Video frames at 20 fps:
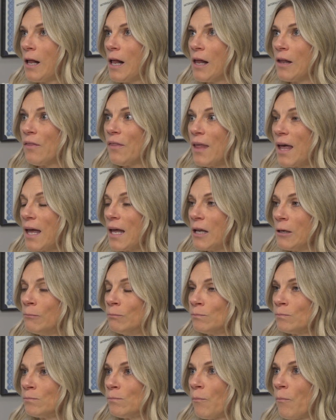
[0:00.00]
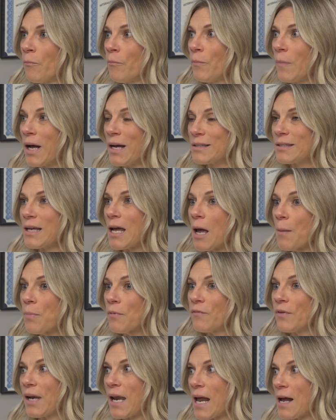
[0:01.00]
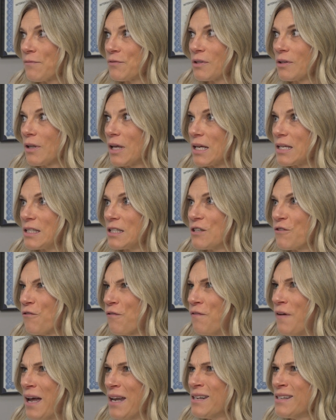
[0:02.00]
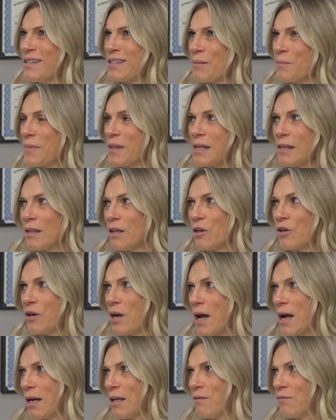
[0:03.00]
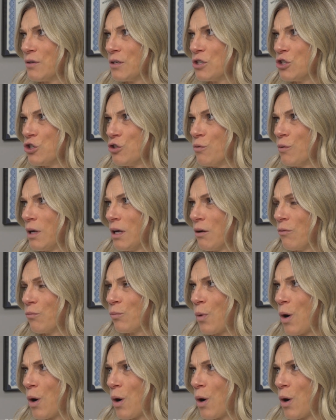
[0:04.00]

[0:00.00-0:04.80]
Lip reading: and then on top of it have to like defend something that you're not even doing